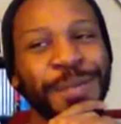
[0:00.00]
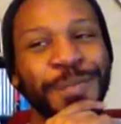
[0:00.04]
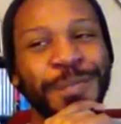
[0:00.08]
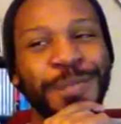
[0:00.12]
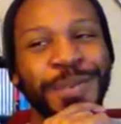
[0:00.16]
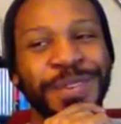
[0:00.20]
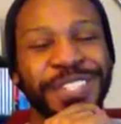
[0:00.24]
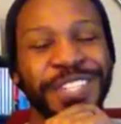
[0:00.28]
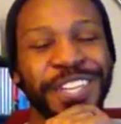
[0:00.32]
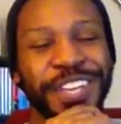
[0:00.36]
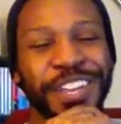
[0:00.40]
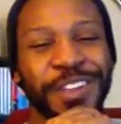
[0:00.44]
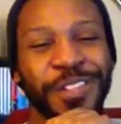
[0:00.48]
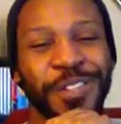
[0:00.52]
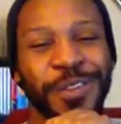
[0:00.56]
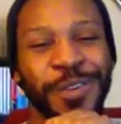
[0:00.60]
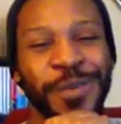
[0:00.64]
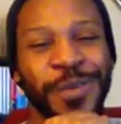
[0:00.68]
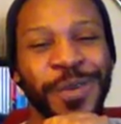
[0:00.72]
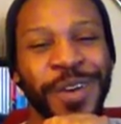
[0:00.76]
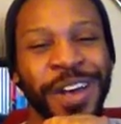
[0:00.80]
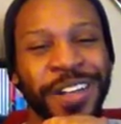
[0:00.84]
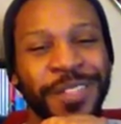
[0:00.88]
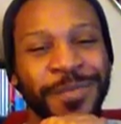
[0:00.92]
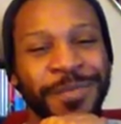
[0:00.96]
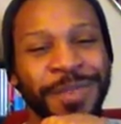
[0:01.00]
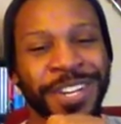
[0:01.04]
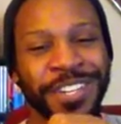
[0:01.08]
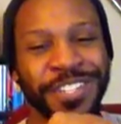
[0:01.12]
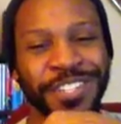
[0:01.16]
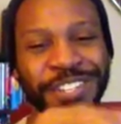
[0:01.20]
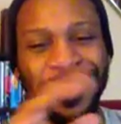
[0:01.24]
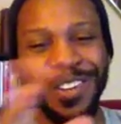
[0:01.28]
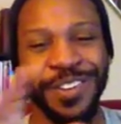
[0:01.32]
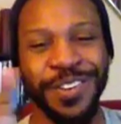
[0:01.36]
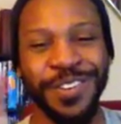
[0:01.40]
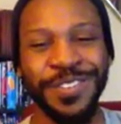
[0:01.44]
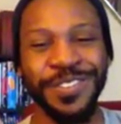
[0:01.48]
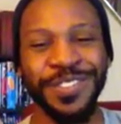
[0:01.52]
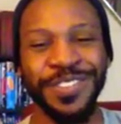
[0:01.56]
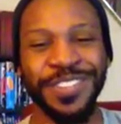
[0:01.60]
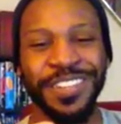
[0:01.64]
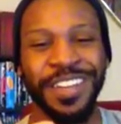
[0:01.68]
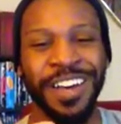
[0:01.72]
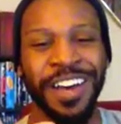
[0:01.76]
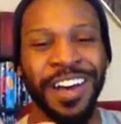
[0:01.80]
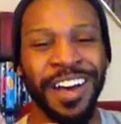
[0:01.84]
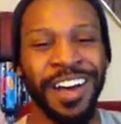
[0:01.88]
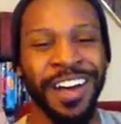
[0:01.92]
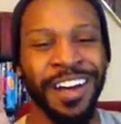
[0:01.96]
particular about my shows
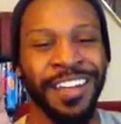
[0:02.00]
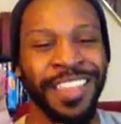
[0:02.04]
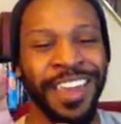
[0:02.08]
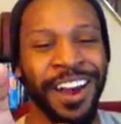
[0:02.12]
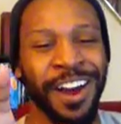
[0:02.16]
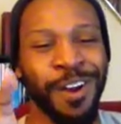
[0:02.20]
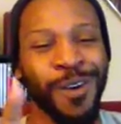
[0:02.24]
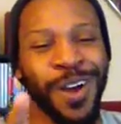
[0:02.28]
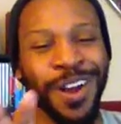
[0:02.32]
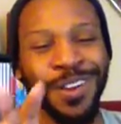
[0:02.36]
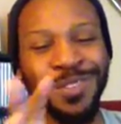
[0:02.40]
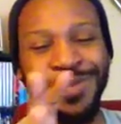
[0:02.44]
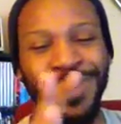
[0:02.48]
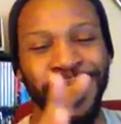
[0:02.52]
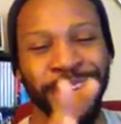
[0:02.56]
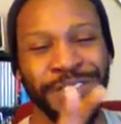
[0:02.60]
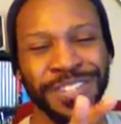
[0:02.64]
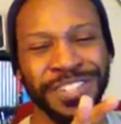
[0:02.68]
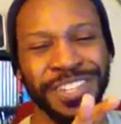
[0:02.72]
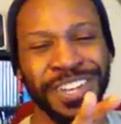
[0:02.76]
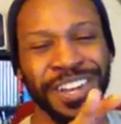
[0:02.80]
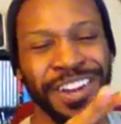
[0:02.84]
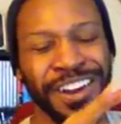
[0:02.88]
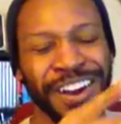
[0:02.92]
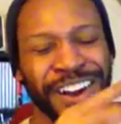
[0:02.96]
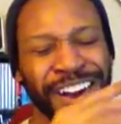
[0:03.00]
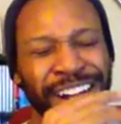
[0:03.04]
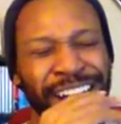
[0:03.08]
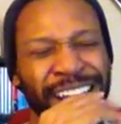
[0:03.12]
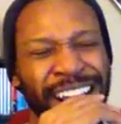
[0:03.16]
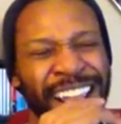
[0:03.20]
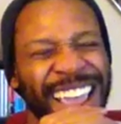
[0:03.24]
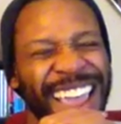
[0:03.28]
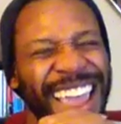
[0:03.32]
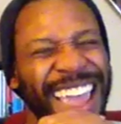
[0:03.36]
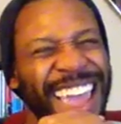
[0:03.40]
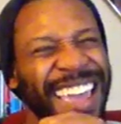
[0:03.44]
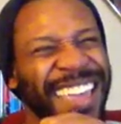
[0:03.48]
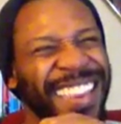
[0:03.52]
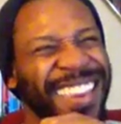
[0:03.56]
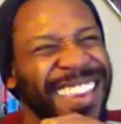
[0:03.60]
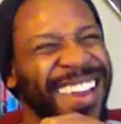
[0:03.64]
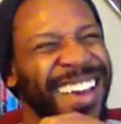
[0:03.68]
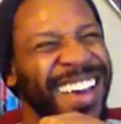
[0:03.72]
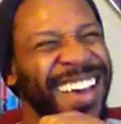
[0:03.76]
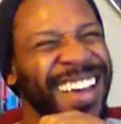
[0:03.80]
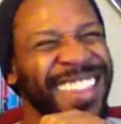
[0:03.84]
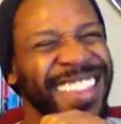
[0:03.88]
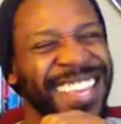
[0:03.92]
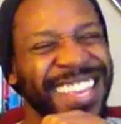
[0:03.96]
that I watched when I was younger, and
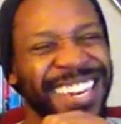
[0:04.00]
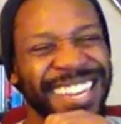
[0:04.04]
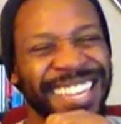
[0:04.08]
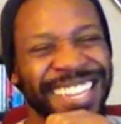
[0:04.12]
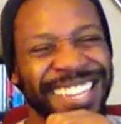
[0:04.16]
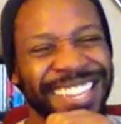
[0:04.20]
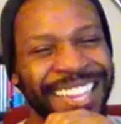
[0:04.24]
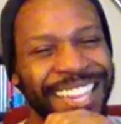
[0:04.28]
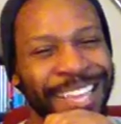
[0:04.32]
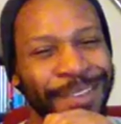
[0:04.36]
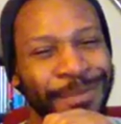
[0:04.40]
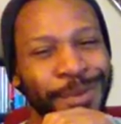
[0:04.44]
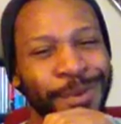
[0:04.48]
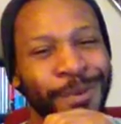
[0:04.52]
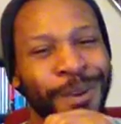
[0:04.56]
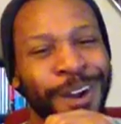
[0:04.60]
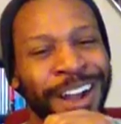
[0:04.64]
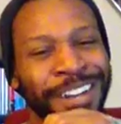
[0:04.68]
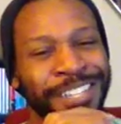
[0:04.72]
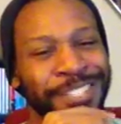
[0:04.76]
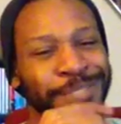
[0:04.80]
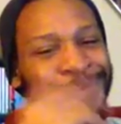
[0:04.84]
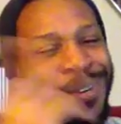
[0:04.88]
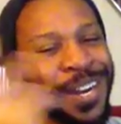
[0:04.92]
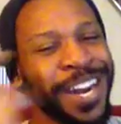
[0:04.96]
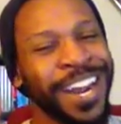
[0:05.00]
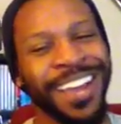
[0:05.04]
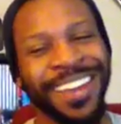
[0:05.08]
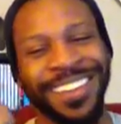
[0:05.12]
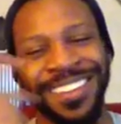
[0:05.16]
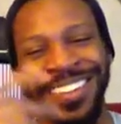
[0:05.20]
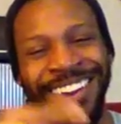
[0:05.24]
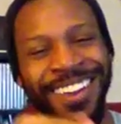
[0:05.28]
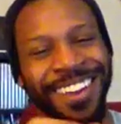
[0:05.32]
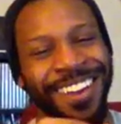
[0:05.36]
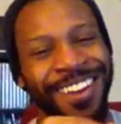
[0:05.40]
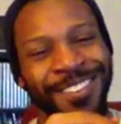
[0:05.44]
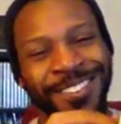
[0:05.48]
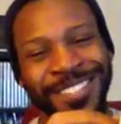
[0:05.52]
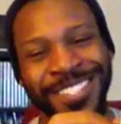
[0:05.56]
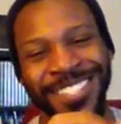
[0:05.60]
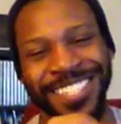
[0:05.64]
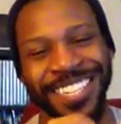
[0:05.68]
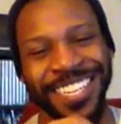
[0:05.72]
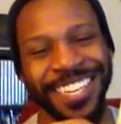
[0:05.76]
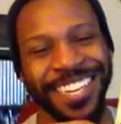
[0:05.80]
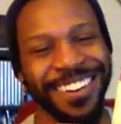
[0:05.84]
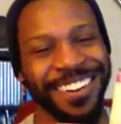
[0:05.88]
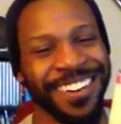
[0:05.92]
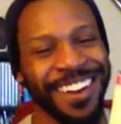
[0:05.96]
they didn't let me watch it, but I was
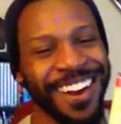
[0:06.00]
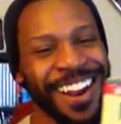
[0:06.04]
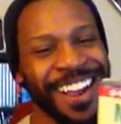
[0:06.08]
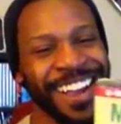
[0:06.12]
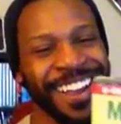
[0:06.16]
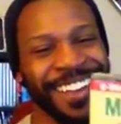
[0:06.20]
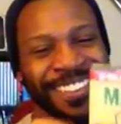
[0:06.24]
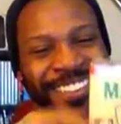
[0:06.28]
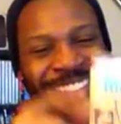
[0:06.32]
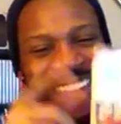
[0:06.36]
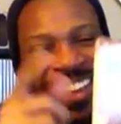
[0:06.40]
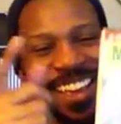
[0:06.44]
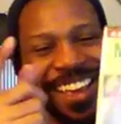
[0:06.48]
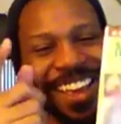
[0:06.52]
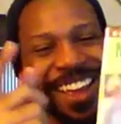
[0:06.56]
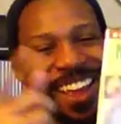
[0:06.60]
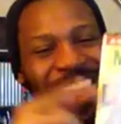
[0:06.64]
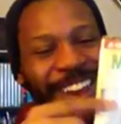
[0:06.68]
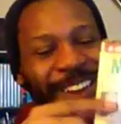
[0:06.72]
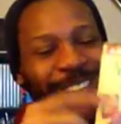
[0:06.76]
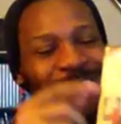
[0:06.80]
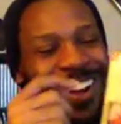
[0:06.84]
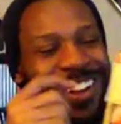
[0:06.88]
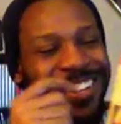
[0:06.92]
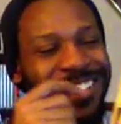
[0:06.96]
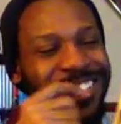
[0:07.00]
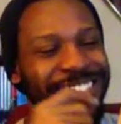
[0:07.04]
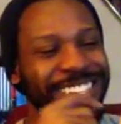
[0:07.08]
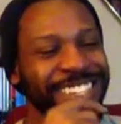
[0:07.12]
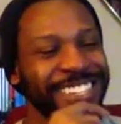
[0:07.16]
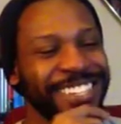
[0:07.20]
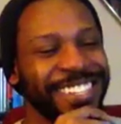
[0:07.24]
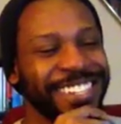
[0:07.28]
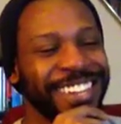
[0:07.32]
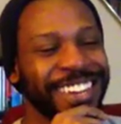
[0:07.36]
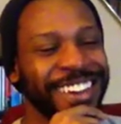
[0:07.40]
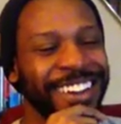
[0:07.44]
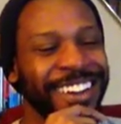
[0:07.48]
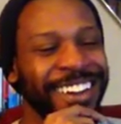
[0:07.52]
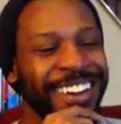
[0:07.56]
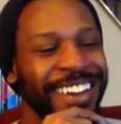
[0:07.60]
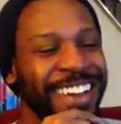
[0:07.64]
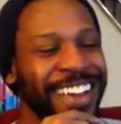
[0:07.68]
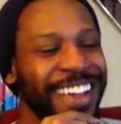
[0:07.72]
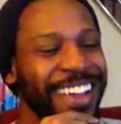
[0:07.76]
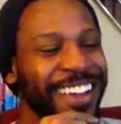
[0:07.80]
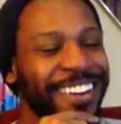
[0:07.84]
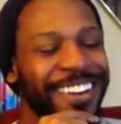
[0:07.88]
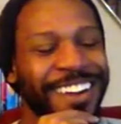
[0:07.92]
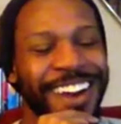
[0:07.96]
sneaking around and watching this show.
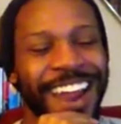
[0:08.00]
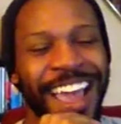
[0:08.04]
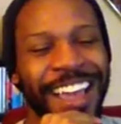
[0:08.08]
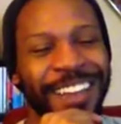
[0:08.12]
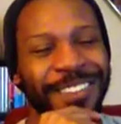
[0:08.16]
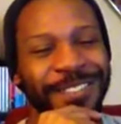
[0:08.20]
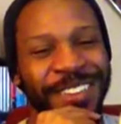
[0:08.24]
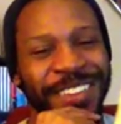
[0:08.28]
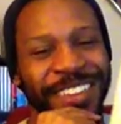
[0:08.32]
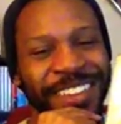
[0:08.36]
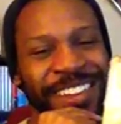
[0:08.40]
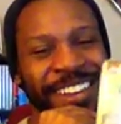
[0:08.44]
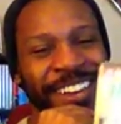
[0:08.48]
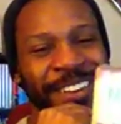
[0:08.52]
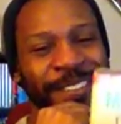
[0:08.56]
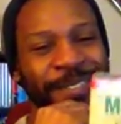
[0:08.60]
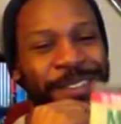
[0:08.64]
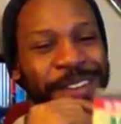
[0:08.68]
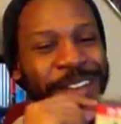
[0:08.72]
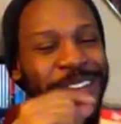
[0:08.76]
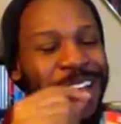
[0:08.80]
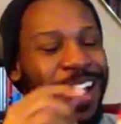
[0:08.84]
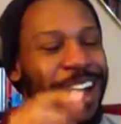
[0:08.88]
Cracked me up.